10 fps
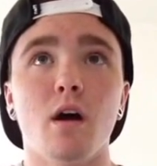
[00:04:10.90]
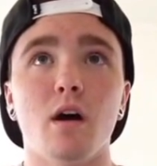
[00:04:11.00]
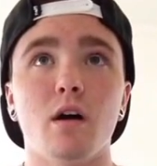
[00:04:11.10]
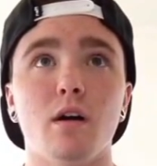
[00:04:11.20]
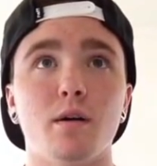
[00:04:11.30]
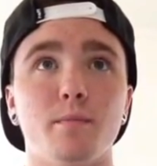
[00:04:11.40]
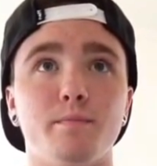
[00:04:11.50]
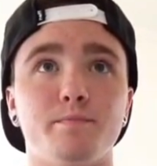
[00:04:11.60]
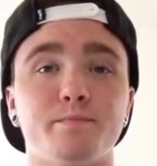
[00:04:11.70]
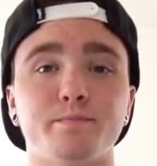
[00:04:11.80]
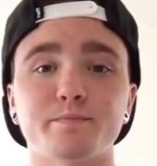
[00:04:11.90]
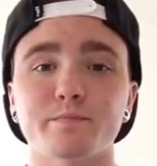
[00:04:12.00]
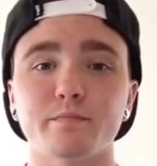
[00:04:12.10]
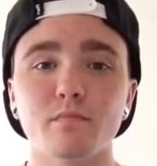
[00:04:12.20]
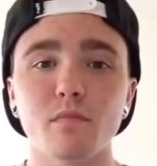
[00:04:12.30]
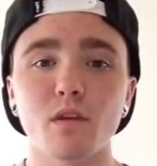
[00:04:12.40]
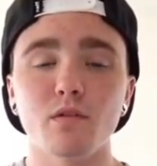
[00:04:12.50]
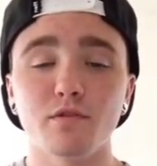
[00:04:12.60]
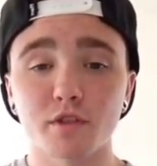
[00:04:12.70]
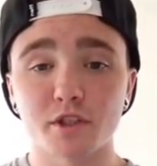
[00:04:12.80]
Um,
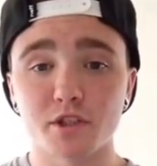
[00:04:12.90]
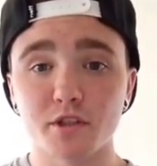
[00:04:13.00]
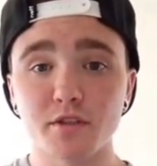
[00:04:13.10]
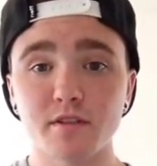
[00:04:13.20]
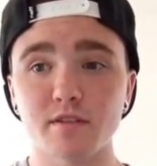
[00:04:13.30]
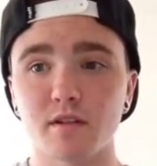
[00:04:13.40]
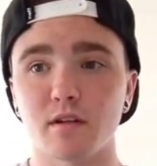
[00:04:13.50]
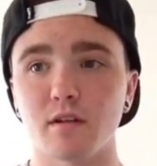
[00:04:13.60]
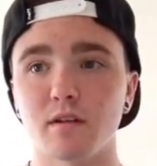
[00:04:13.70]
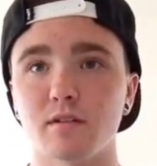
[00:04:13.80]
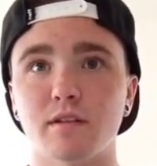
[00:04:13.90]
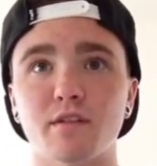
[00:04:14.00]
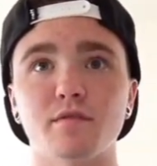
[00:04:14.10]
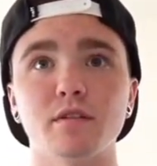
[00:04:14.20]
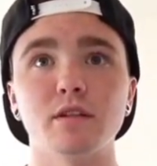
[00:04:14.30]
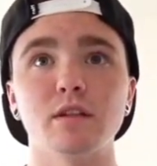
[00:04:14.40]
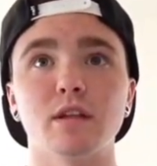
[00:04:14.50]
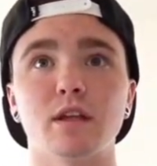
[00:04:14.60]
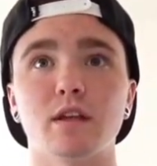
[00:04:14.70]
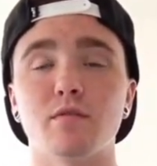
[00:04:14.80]
for shirts, definitely
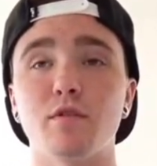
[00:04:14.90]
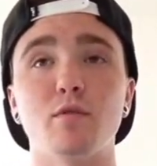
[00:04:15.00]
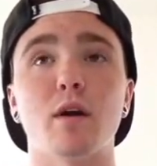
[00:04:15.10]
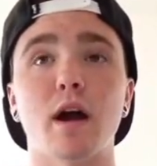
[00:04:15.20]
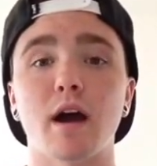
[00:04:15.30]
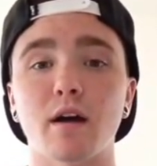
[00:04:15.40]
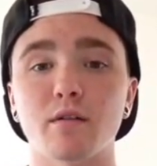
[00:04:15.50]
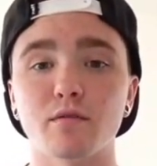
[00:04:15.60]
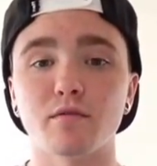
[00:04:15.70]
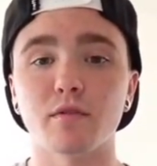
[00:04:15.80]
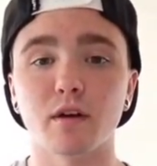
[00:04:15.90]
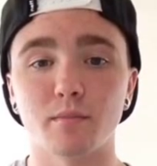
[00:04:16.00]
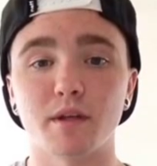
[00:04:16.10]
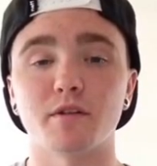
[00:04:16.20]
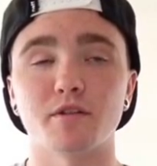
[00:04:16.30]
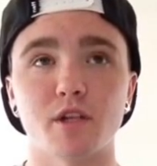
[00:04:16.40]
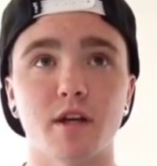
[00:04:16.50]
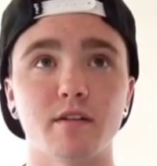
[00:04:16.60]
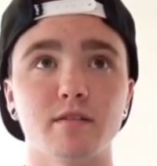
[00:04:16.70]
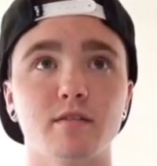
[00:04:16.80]
like if you have a bigger
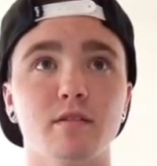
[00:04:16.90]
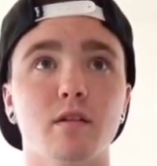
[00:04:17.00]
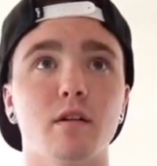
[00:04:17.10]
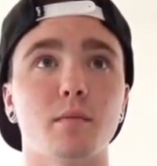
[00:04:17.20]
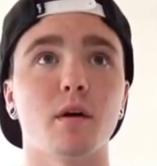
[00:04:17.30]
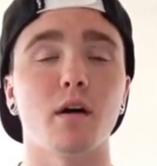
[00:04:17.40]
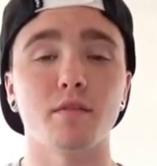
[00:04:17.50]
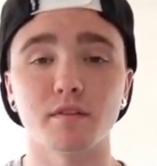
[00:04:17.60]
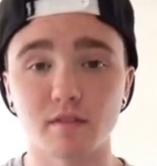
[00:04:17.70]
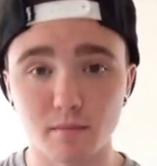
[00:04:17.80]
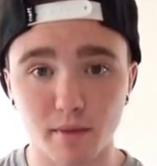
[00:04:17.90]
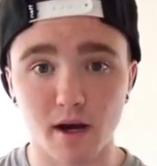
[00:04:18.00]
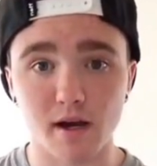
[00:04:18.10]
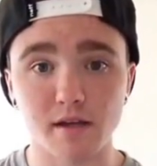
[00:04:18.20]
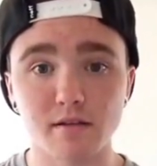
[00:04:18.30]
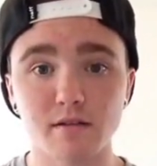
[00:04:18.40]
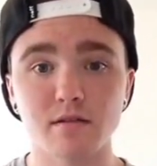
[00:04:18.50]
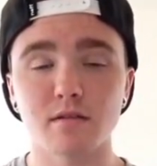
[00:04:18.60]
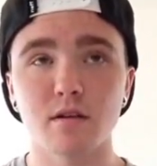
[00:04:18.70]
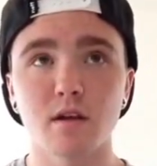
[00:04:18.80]
chest, obviously bind.
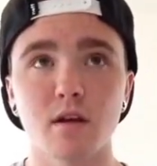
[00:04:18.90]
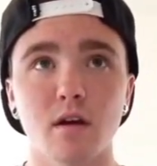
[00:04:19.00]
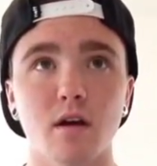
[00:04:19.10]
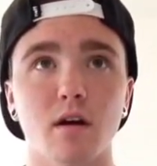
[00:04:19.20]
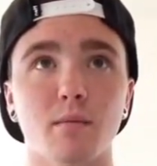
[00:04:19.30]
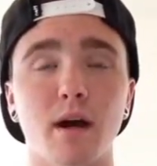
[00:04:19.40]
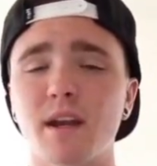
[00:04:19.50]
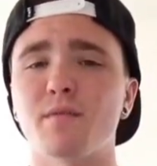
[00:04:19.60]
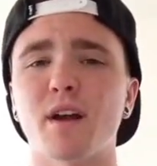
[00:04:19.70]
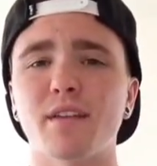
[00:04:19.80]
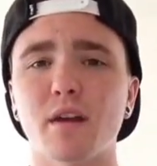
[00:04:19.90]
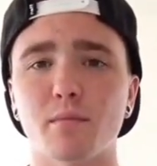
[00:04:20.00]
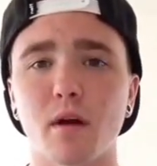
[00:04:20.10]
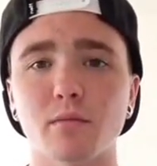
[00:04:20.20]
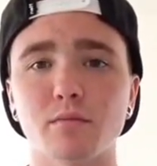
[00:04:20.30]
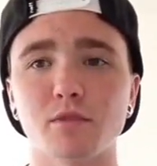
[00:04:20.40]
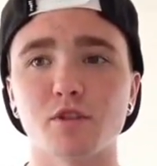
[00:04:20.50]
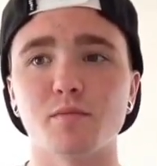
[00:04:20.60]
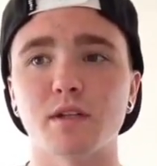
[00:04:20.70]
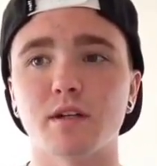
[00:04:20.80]
I never had that problem
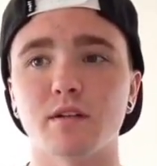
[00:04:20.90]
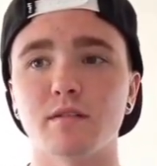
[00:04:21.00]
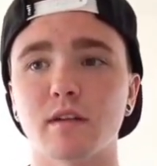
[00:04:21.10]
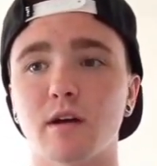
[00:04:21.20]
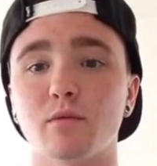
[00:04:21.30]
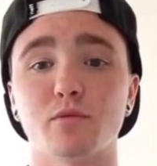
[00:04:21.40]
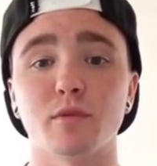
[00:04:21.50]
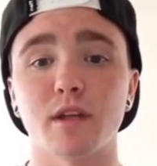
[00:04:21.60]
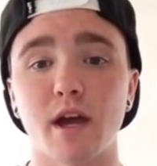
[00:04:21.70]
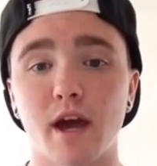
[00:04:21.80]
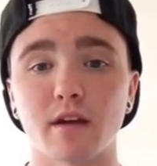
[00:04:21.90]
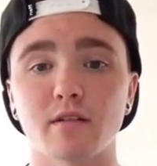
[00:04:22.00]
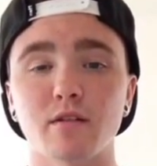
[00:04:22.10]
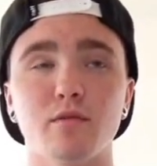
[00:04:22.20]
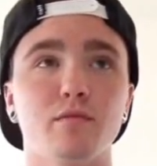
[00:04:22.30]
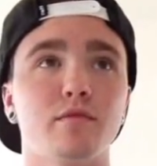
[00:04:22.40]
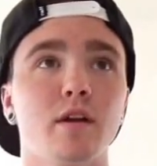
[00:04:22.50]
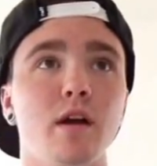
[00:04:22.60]
just because I was really active.